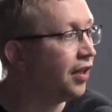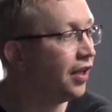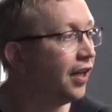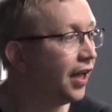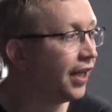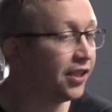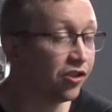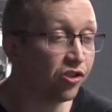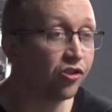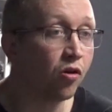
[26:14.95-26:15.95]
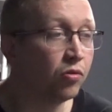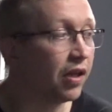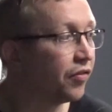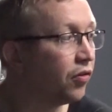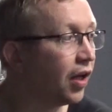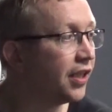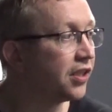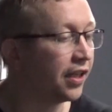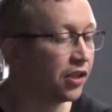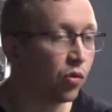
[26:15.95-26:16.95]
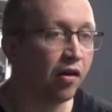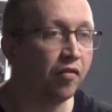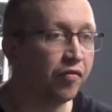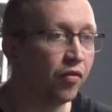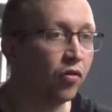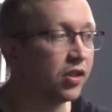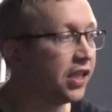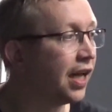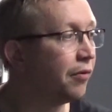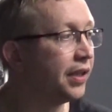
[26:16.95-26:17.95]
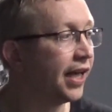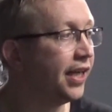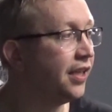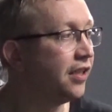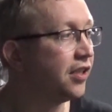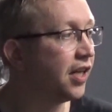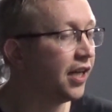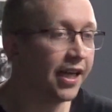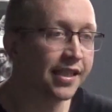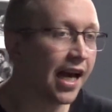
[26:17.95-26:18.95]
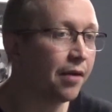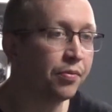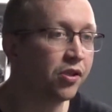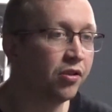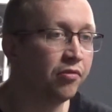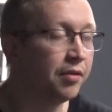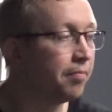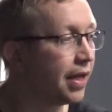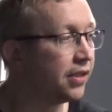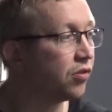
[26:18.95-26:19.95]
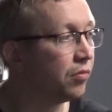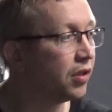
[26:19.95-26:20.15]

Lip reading: Like, it's so difficult, and it's like 12-14 hour days. It's absolutely mental.